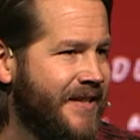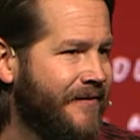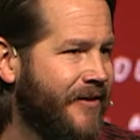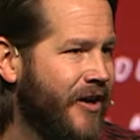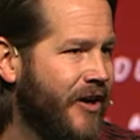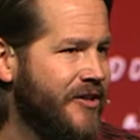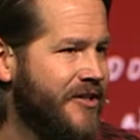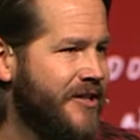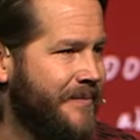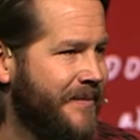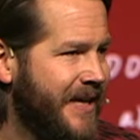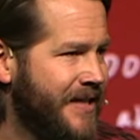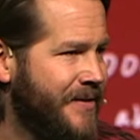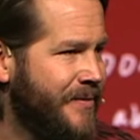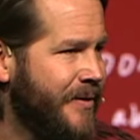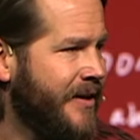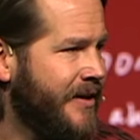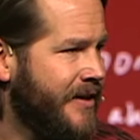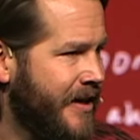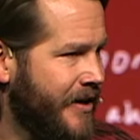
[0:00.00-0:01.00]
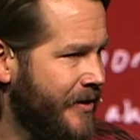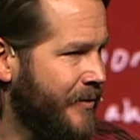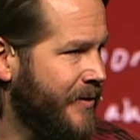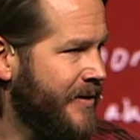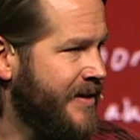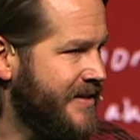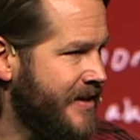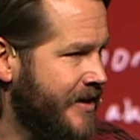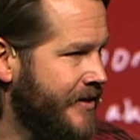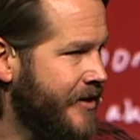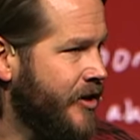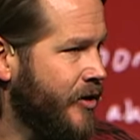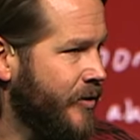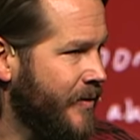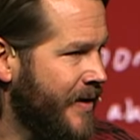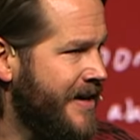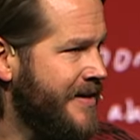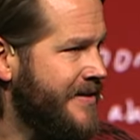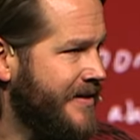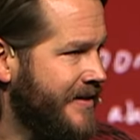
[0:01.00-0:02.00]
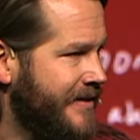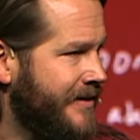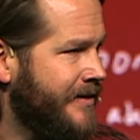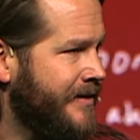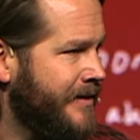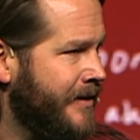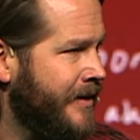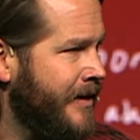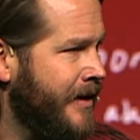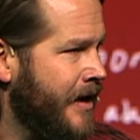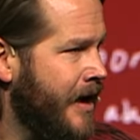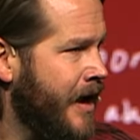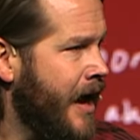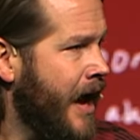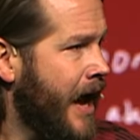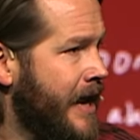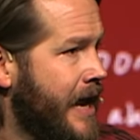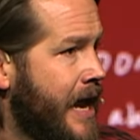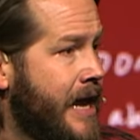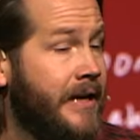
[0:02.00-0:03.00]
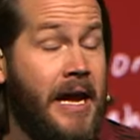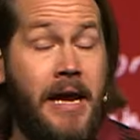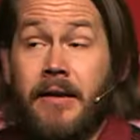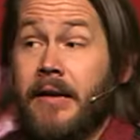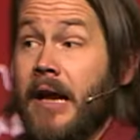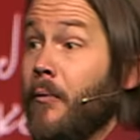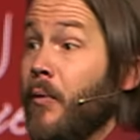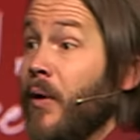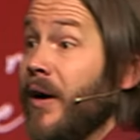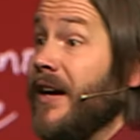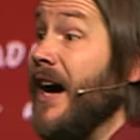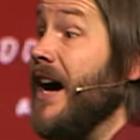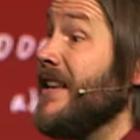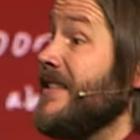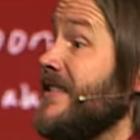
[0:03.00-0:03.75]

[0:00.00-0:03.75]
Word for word: of hardship. Guess what? Another one is on the horizon. And, and, and what God